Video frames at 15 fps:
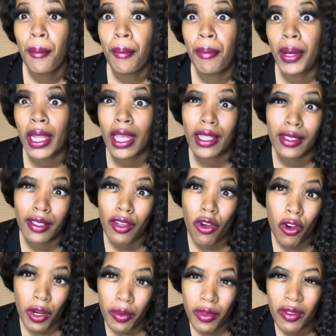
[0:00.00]
but I look
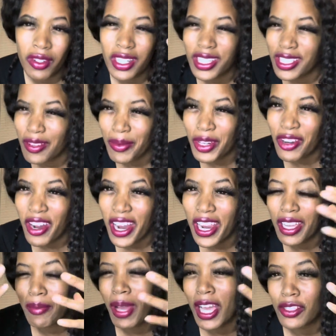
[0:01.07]
horrible because I've been
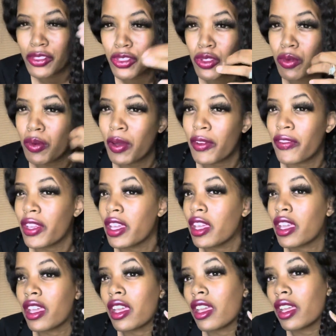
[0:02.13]
crying and my eyes were super puffy
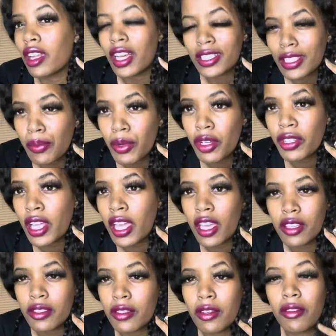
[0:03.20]
and I slept all
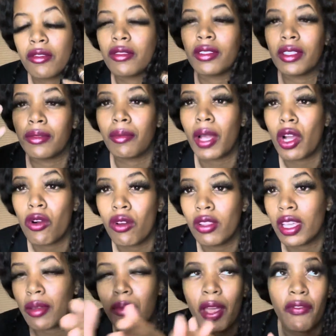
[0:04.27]
day. So my whole
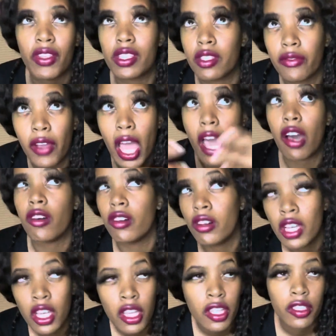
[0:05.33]
like methods of how
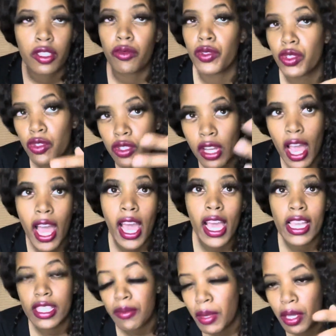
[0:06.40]
to reduce your
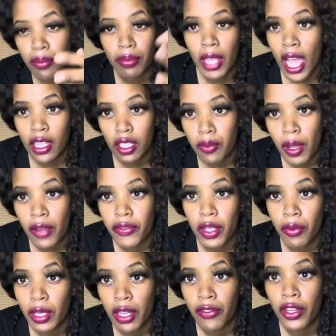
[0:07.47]
eyes and make them not look puffy or
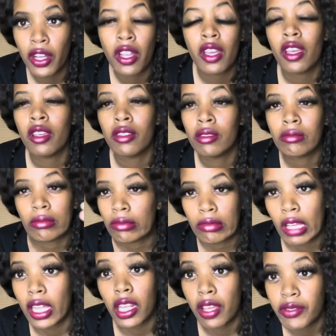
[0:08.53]
whatever,
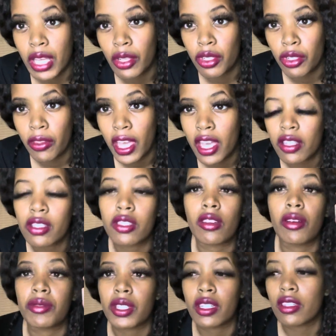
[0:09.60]
I didn't have time to do that. So
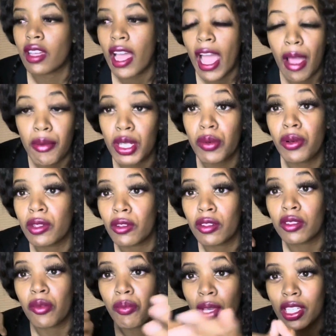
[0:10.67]
I was like, I'm gonna put
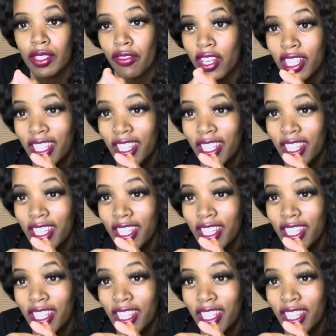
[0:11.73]
on the biggest fucking